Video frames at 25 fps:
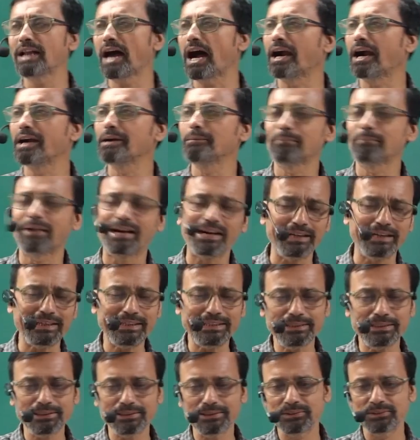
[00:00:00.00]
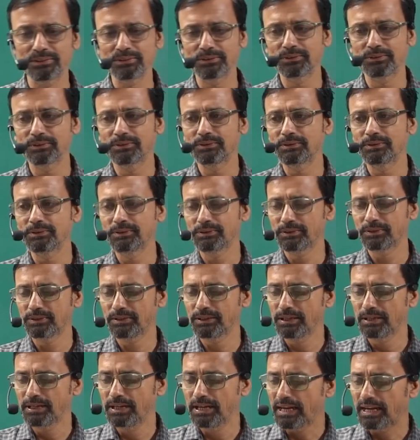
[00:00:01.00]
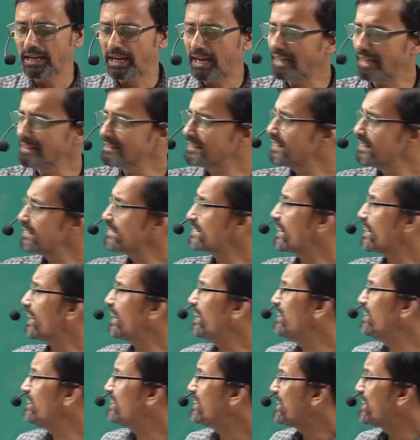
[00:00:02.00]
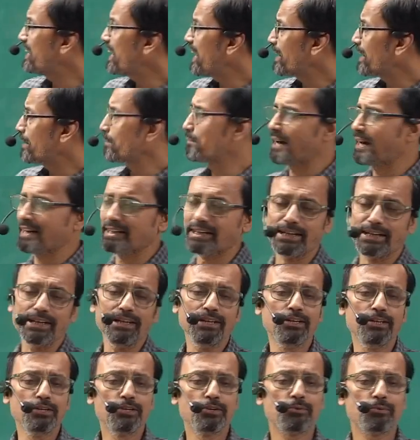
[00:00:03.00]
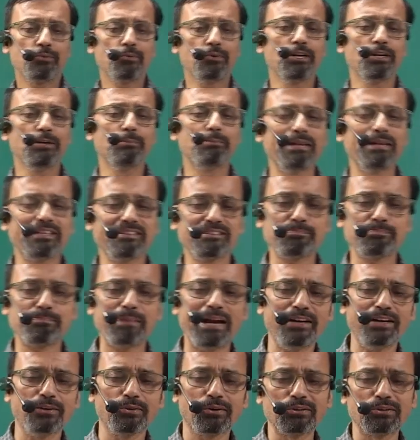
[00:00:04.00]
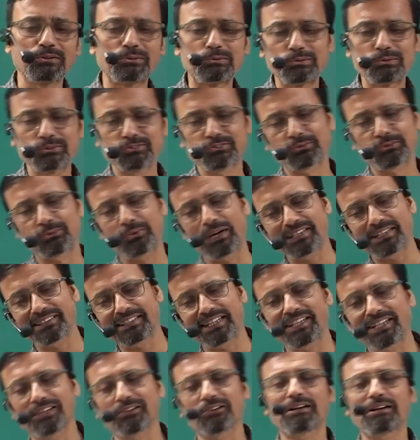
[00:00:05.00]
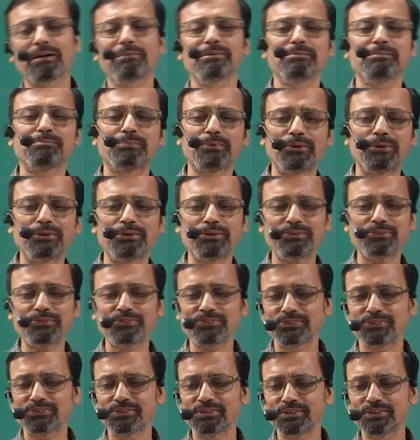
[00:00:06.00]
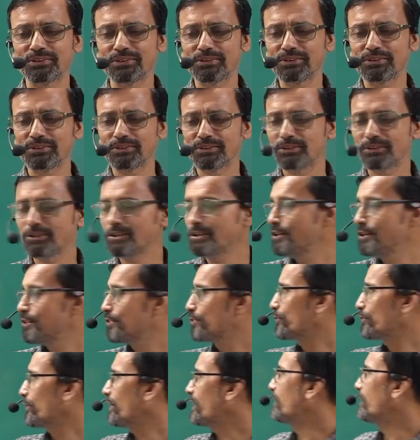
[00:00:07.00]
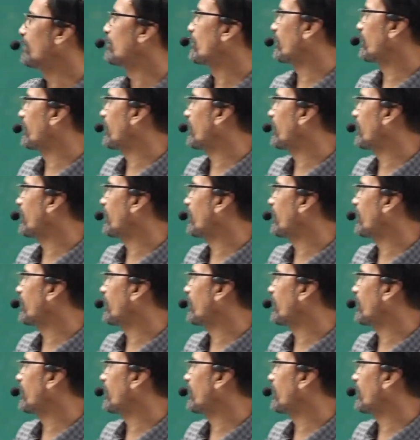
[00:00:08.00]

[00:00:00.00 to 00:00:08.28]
earn money, and this entire money will be spent on goods what the economy produce. So in order